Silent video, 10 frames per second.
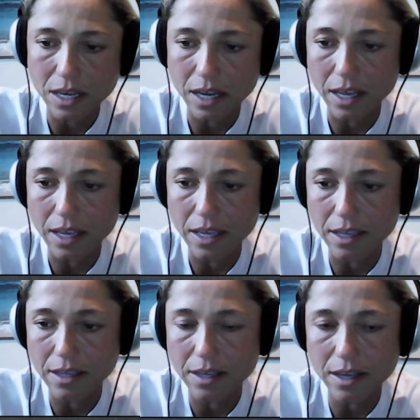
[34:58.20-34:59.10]

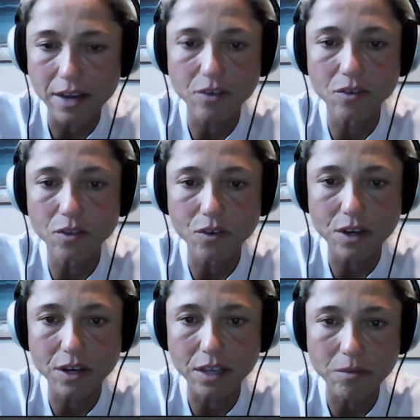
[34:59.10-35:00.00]
I no
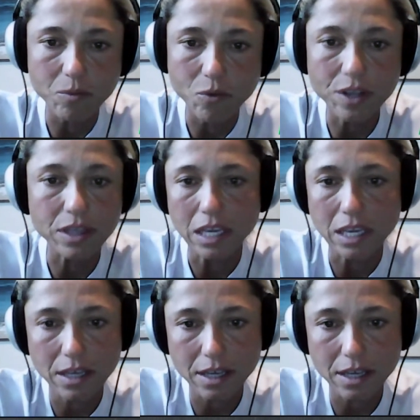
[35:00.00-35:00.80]
longer am worthy